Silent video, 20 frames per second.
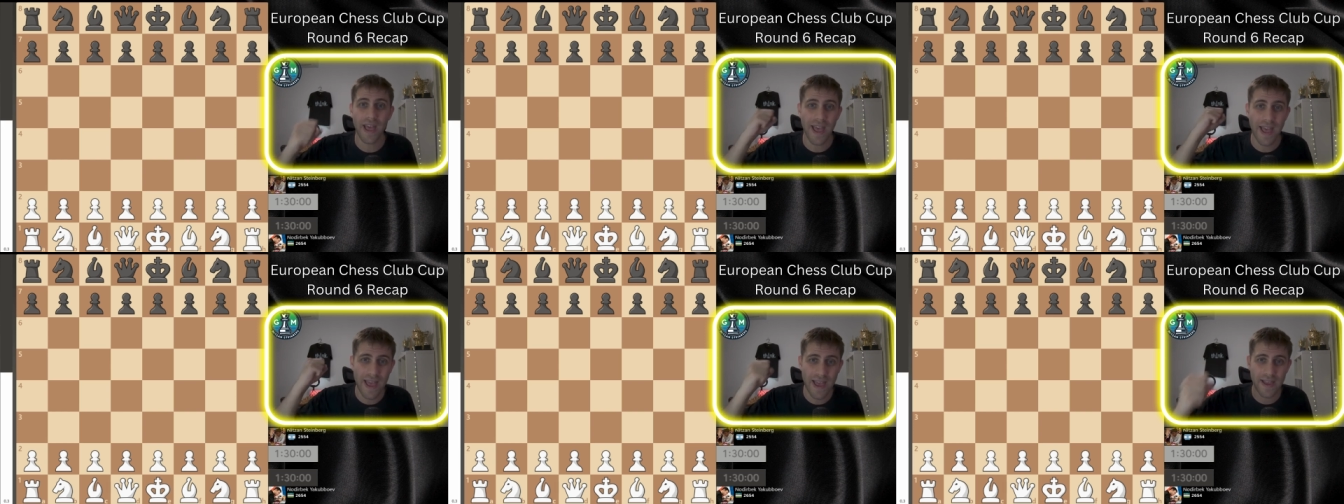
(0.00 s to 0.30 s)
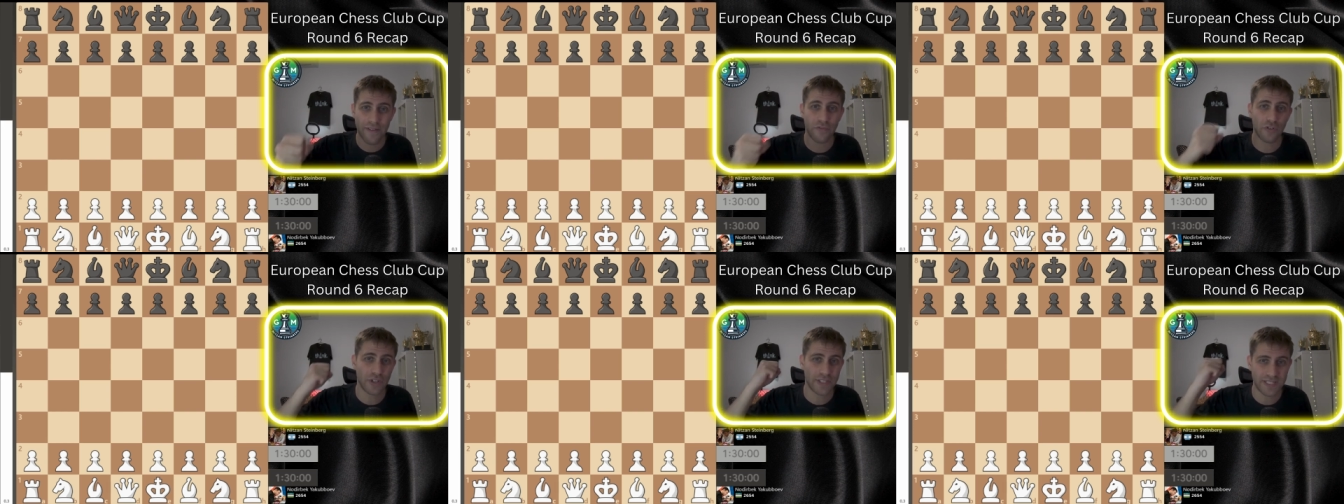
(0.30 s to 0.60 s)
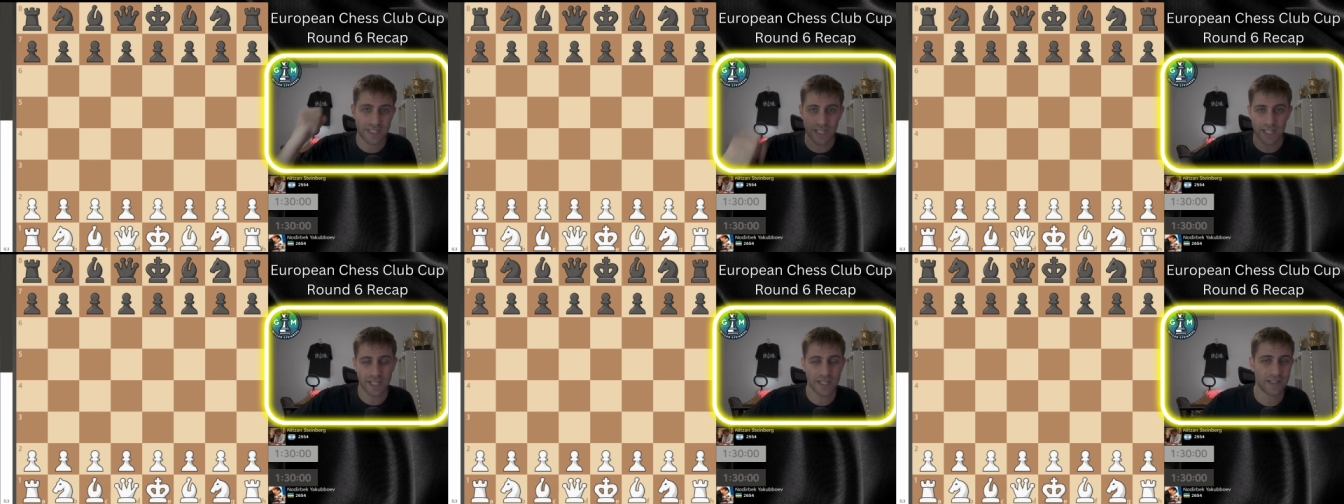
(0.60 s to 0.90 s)
every
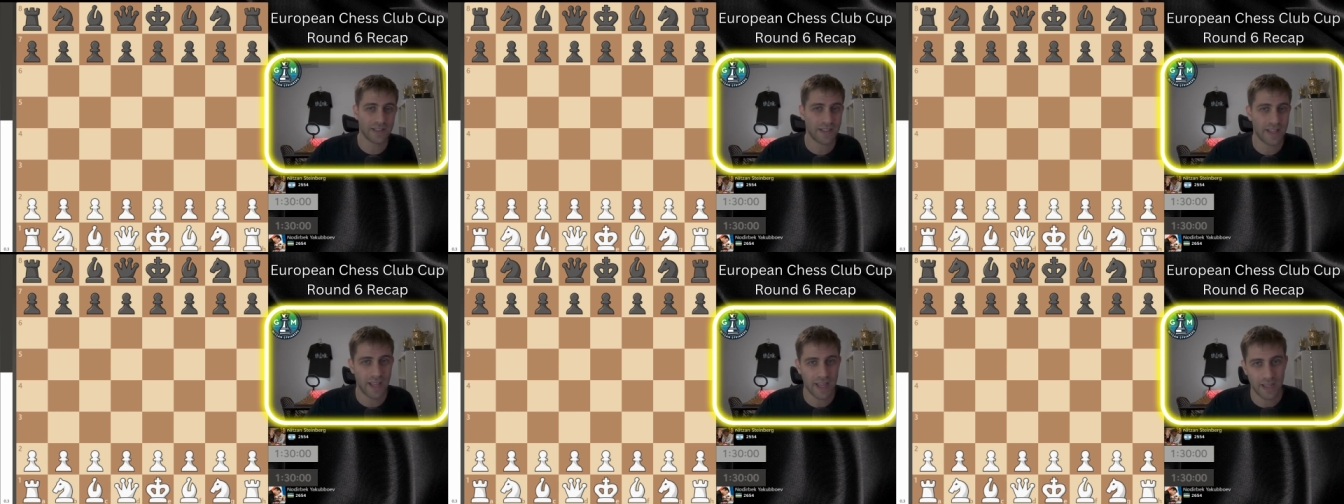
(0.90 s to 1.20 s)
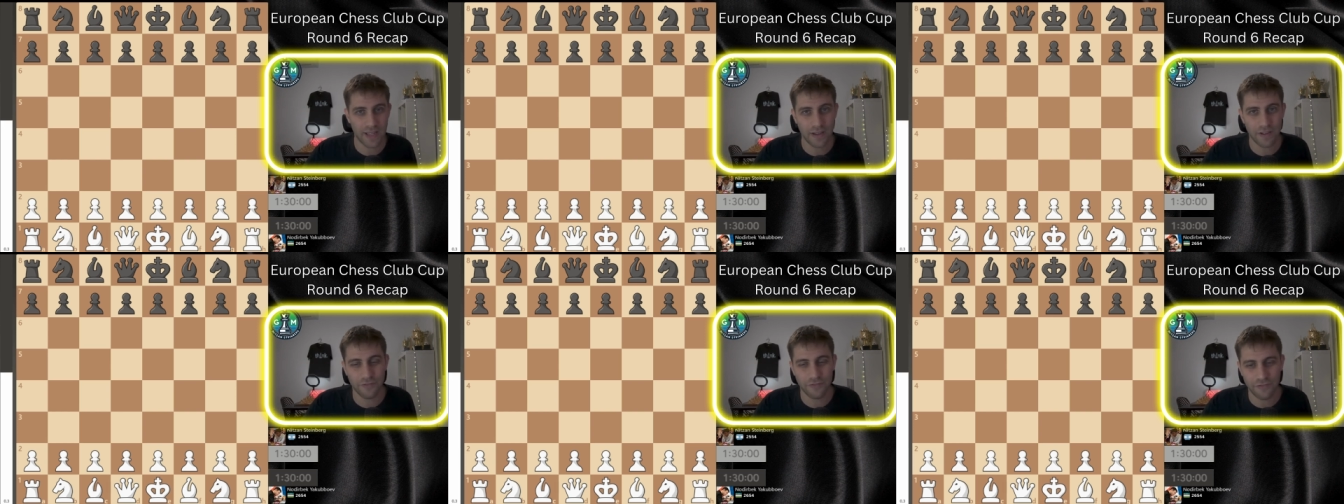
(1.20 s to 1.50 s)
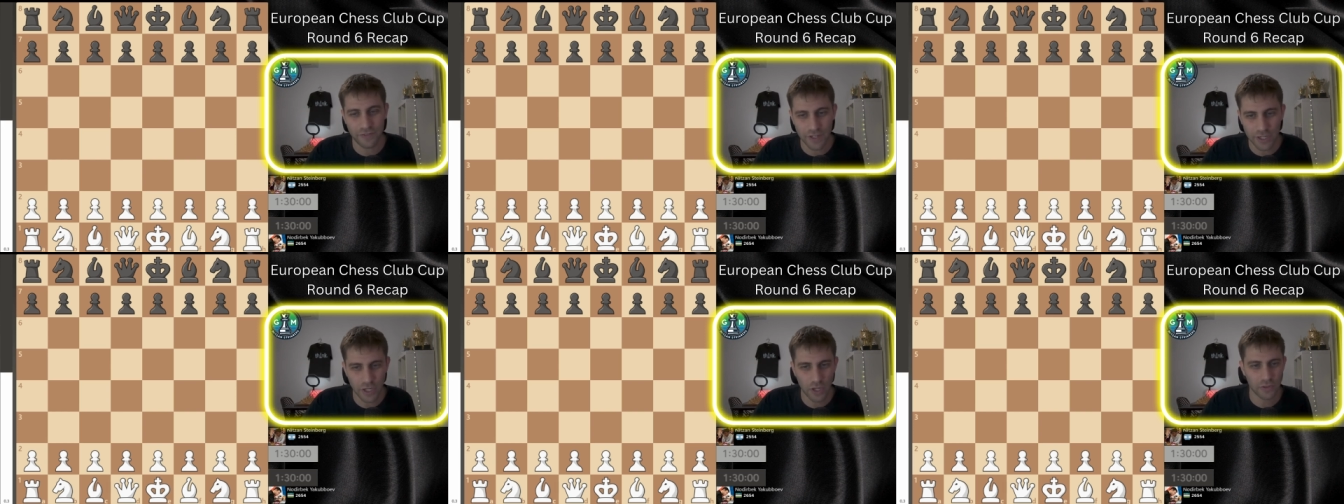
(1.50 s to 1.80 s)
single day
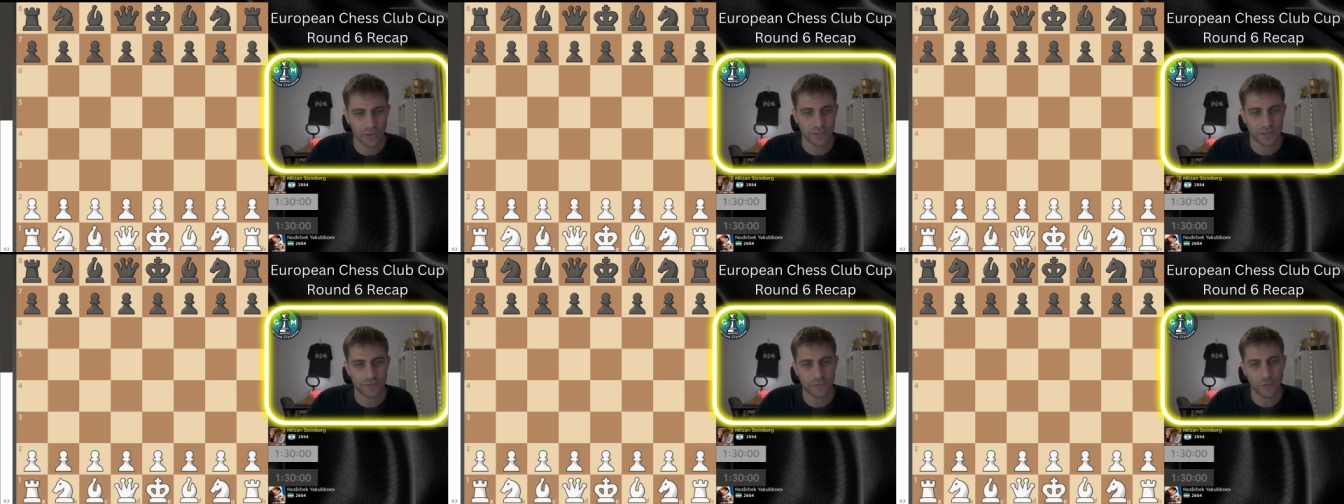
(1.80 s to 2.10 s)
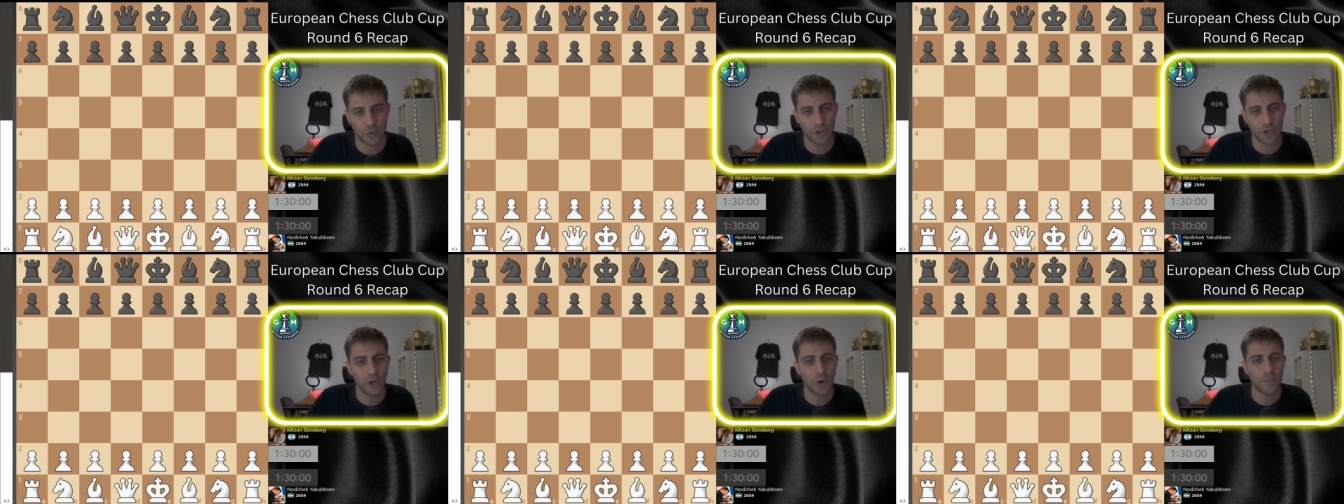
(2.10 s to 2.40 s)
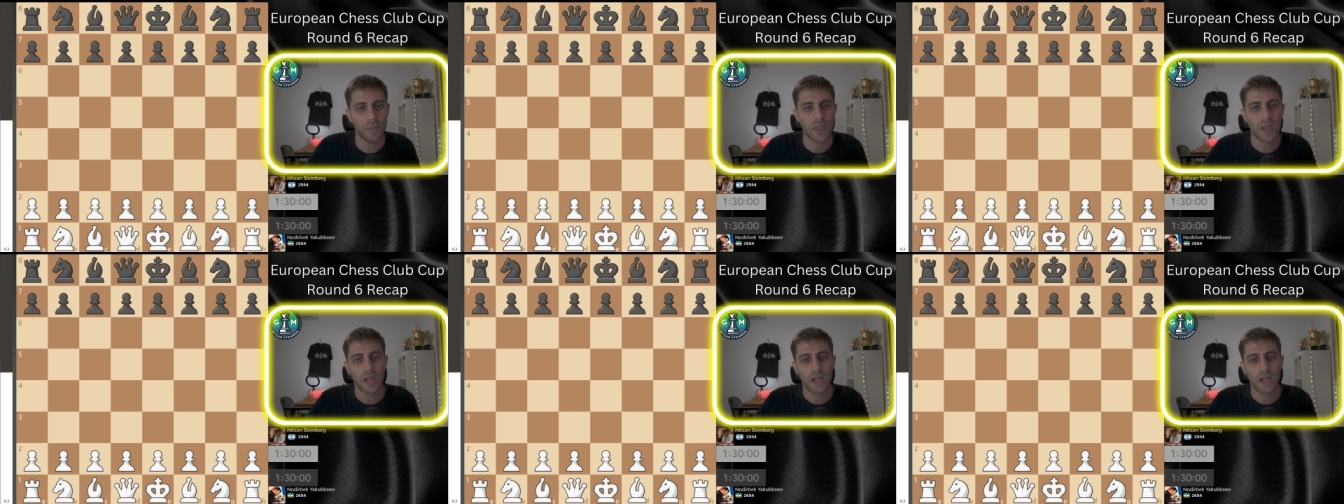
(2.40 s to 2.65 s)
videos for you